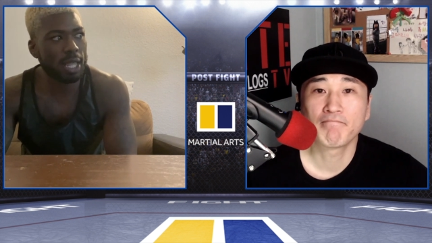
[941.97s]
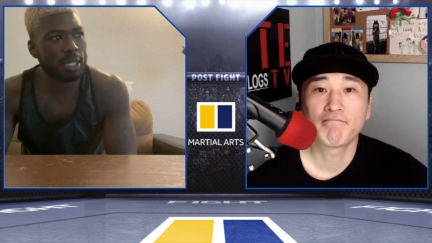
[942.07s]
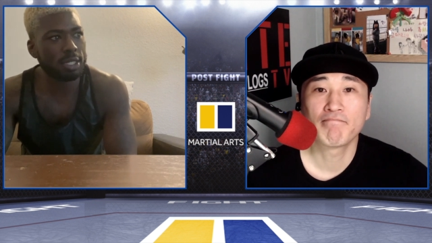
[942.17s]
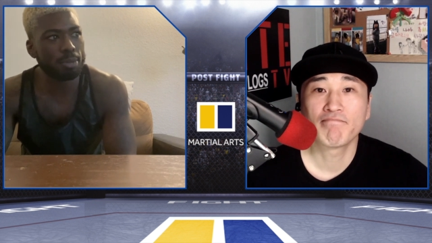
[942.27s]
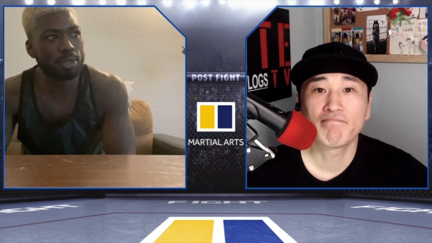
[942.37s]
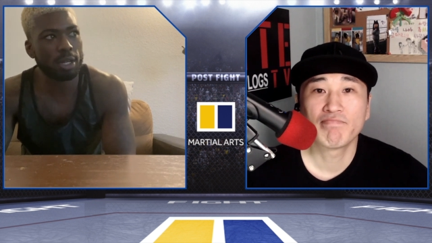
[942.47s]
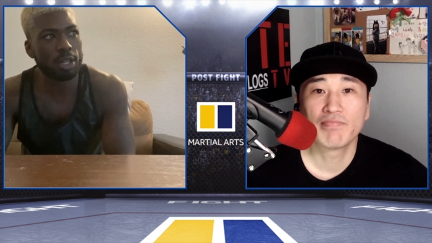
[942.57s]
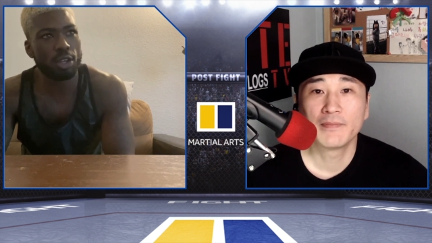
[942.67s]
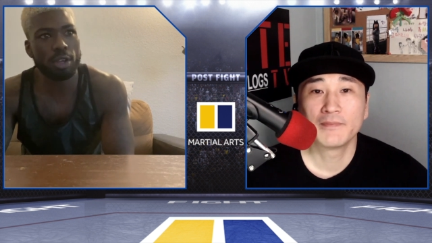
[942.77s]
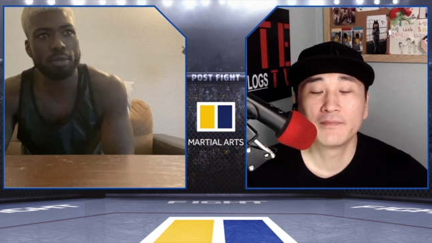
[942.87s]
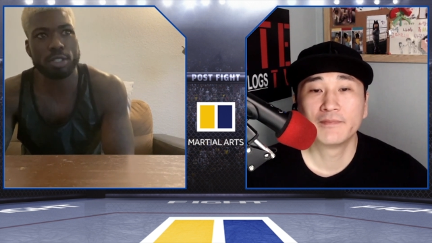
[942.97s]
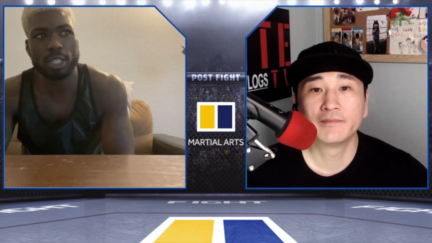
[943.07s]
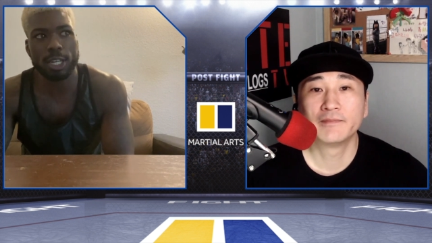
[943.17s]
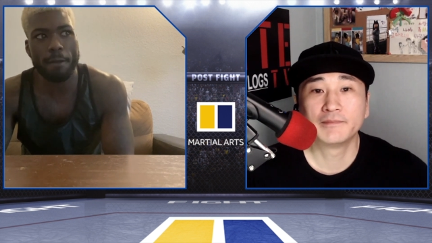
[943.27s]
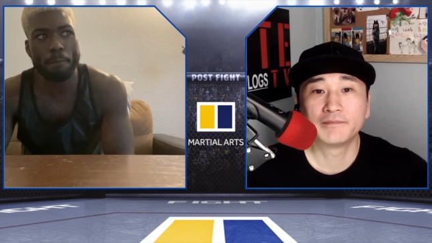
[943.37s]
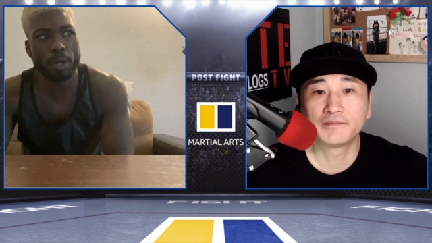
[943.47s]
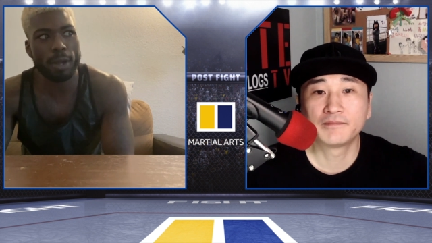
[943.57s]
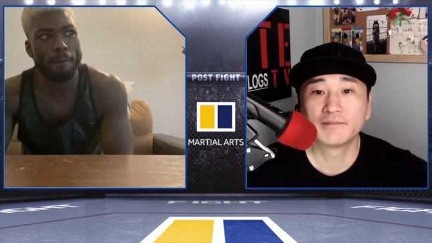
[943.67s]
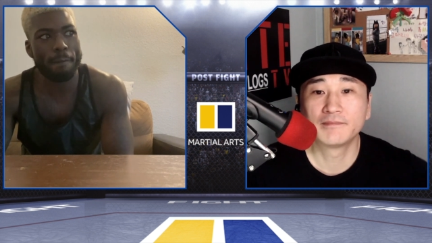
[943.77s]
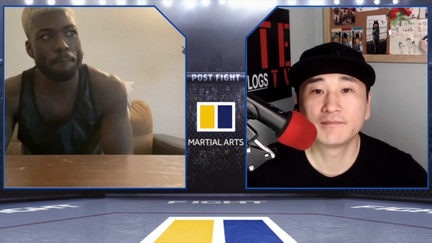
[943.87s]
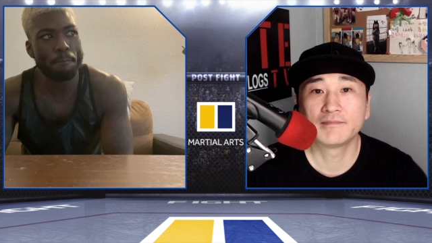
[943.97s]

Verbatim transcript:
Speaker 1: That's up to the UFC, but